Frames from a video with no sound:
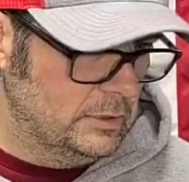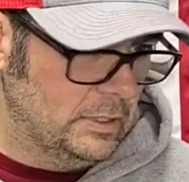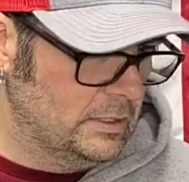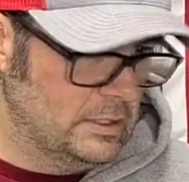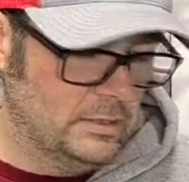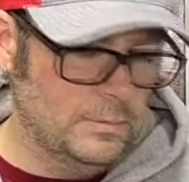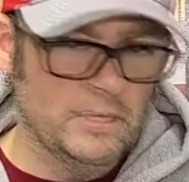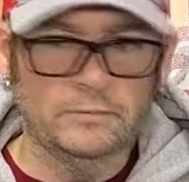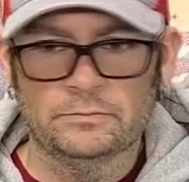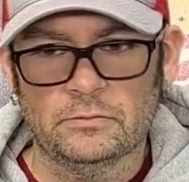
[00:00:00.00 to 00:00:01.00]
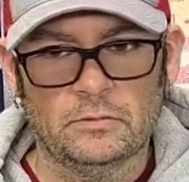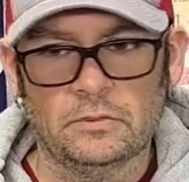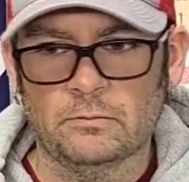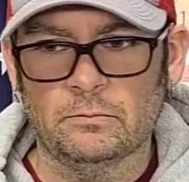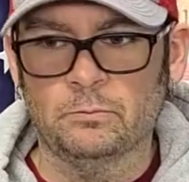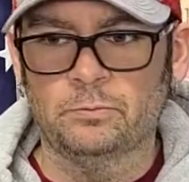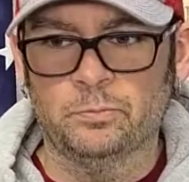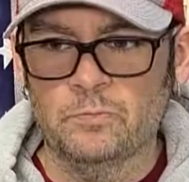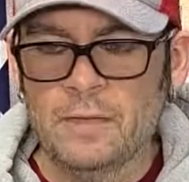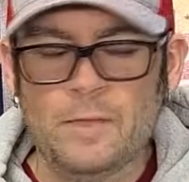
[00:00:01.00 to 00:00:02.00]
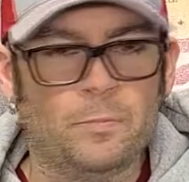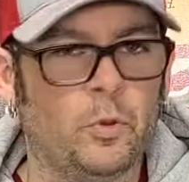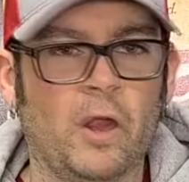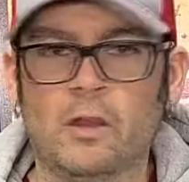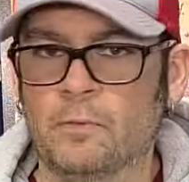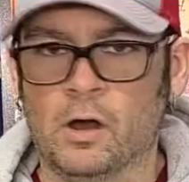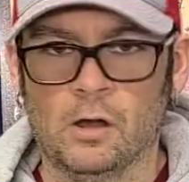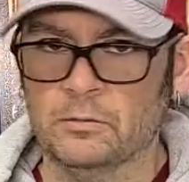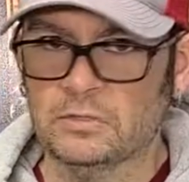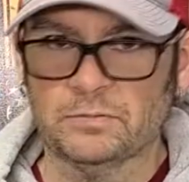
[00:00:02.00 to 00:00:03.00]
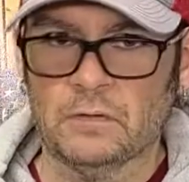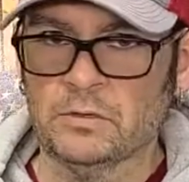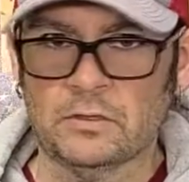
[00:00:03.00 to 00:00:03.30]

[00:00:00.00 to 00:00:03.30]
it, I mean, maybe Prairie Bomb is probably